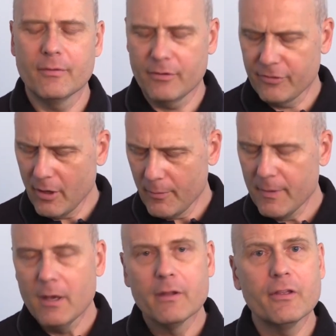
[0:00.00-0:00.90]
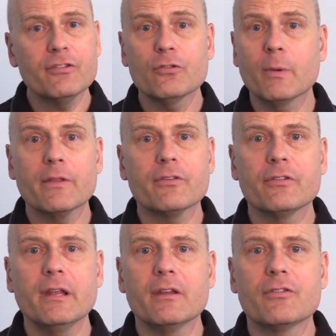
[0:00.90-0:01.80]
So this is where this
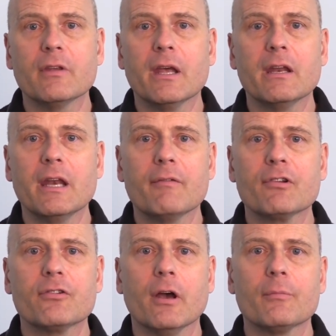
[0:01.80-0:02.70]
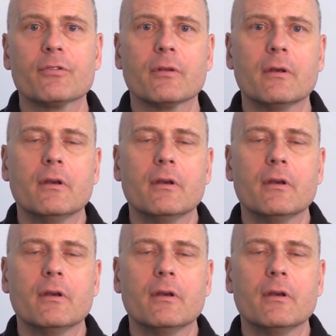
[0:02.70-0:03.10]
leads, and it never stops.